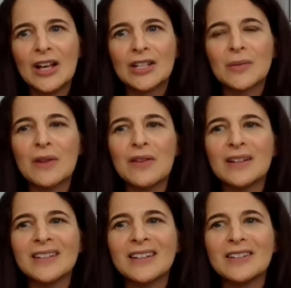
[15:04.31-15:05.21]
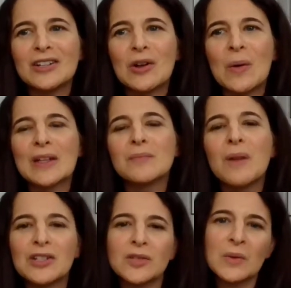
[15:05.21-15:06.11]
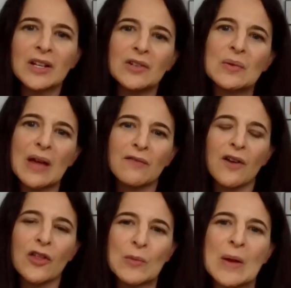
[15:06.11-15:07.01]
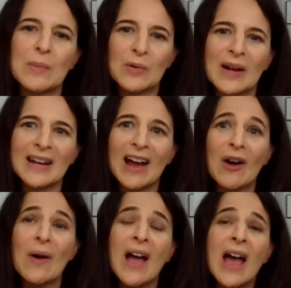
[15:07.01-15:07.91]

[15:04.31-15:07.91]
So I think that, as much as we can do that for other people right now,